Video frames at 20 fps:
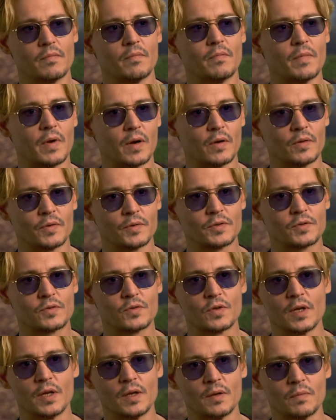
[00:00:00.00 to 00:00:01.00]
Meryl
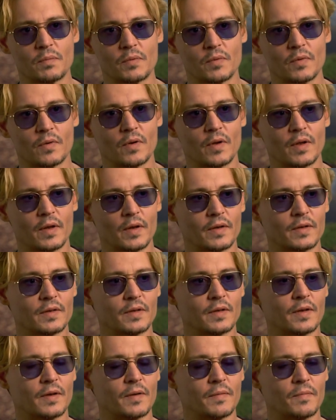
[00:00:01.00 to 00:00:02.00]
Streep
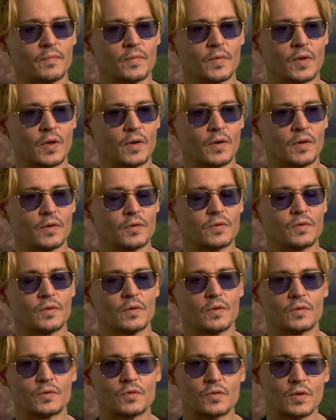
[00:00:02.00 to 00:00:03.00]
and um, uh,
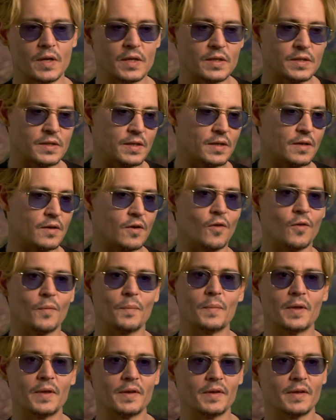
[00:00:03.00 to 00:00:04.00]
Tracy
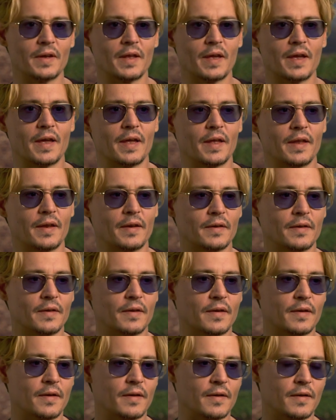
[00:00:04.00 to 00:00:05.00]
Ullman, and
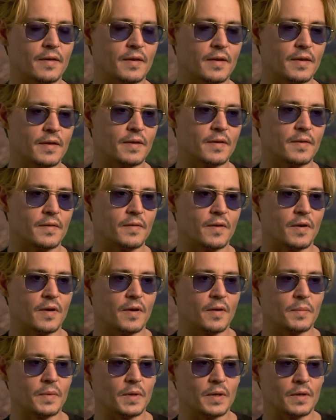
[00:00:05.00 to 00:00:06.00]
uh,
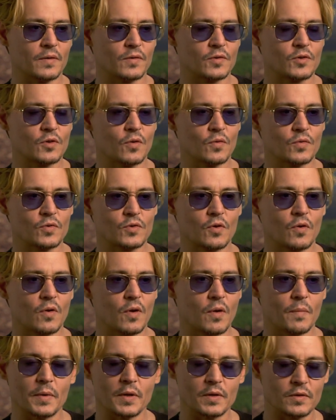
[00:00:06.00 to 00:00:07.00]
I mean, so so
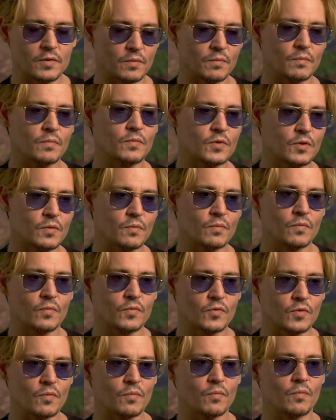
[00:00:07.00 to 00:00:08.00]
I mean, some some
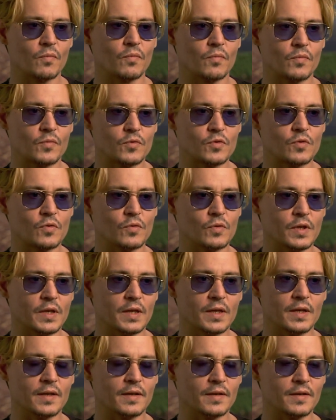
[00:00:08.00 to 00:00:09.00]
some
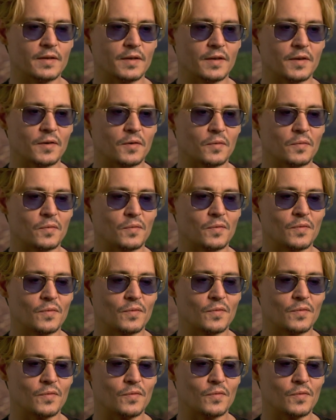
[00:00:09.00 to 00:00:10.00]
truly, you know,
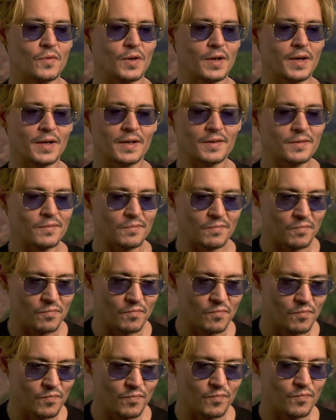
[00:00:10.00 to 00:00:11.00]
like,
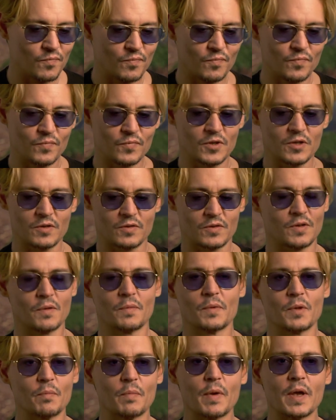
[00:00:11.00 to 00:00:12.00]

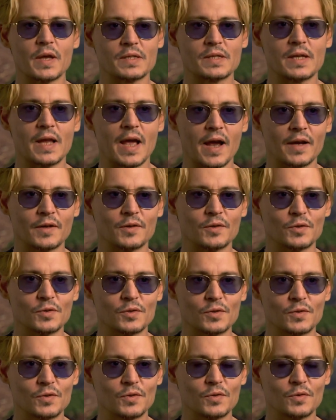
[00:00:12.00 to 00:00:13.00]
some of the best
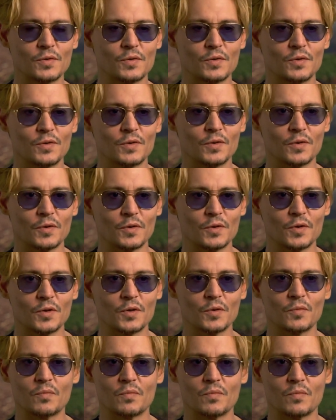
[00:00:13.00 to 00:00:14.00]
actors you, you know you
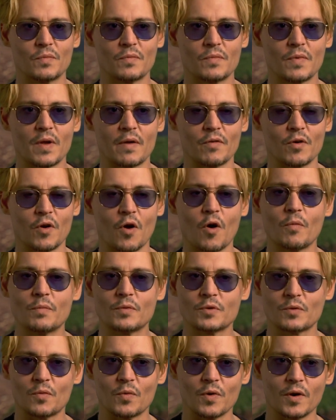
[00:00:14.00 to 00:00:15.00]
could ever
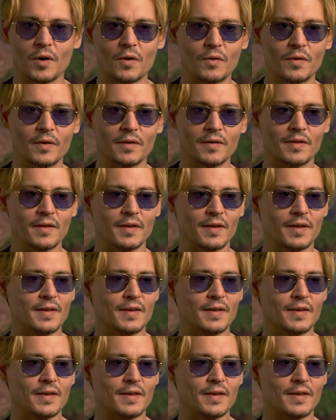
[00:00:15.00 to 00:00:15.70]
hope to work with.